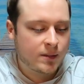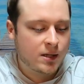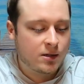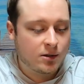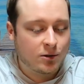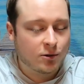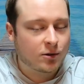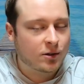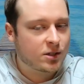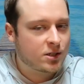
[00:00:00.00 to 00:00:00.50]

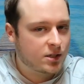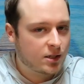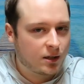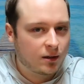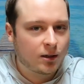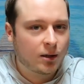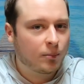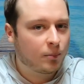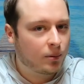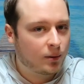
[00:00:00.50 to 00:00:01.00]
you can still
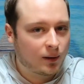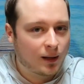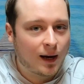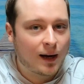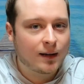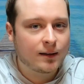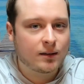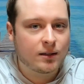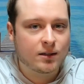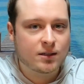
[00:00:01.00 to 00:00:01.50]
apply
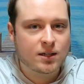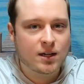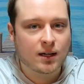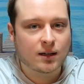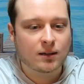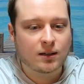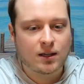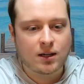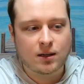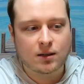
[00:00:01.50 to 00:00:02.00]
these
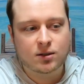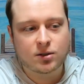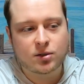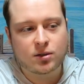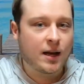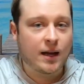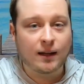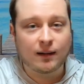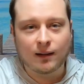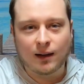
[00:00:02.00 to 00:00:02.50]
techniques
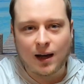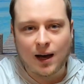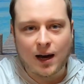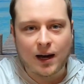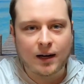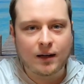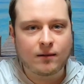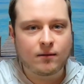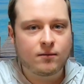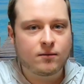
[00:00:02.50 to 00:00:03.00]
in
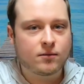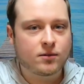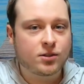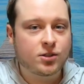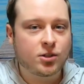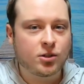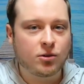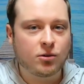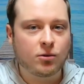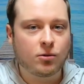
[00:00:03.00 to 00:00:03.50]
line
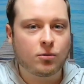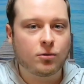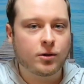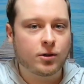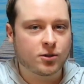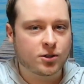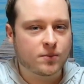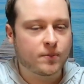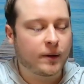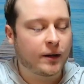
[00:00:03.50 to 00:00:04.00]
to your
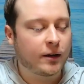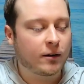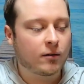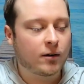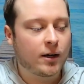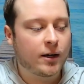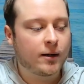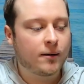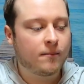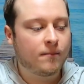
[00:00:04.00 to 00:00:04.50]
spinning
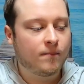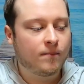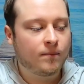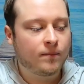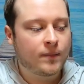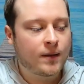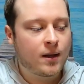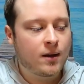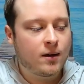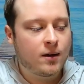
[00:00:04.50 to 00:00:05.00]
rod.
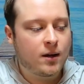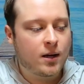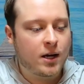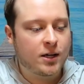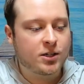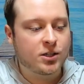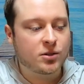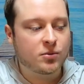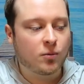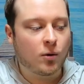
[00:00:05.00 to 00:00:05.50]
It
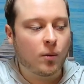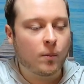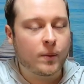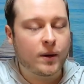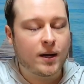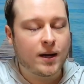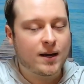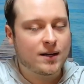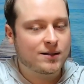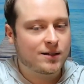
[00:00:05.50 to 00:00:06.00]
just won't be
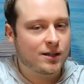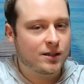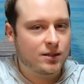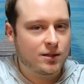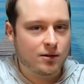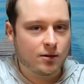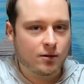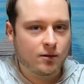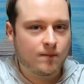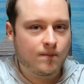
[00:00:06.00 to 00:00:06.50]
as
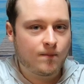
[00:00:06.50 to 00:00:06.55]
ideal.